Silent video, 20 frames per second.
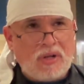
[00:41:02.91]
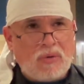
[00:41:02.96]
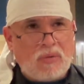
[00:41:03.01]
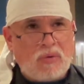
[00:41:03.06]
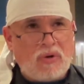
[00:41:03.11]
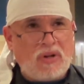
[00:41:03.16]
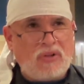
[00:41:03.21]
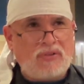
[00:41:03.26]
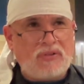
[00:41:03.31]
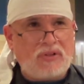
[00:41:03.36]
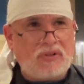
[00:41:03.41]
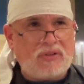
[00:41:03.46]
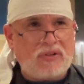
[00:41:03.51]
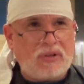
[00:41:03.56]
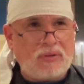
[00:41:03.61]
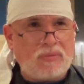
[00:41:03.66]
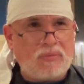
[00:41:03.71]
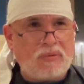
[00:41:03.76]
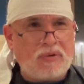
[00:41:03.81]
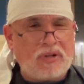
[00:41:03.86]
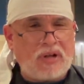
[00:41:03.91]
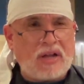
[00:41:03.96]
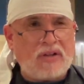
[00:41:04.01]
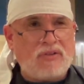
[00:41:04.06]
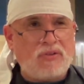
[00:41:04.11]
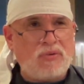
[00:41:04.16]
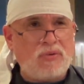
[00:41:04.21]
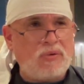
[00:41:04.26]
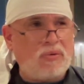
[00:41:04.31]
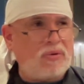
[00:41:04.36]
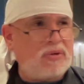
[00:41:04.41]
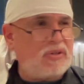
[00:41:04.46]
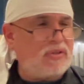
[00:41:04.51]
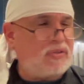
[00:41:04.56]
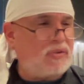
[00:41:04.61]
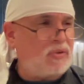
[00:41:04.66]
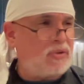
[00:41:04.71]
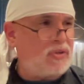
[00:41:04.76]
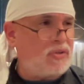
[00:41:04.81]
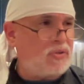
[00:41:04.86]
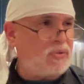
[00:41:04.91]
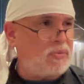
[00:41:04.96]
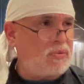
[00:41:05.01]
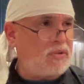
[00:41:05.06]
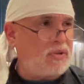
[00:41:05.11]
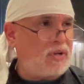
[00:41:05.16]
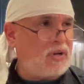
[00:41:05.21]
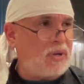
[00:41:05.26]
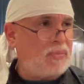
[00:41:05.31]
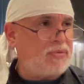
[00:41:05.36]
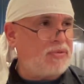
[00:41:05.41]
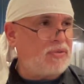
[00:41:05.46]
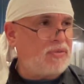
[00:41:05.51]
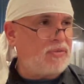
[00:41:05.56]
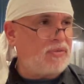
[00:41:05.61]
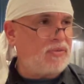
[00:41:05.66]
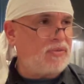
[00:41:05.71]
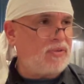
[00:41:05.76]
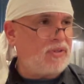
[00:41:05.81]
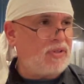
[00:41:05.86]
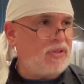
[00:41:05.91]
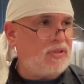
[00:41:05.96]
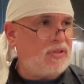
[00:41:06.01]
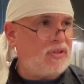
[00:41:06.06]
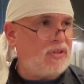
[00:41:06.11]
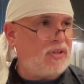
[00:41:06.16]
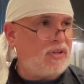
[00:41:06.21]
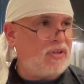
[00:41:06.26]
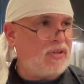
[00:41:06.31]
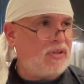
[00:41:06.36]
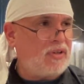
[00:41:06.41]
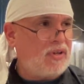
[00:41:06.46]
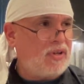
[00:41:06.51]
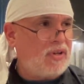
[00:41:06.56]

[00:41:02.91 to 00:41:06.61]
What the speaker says: What else did he say? But I do know what he said. He told me the options. He did.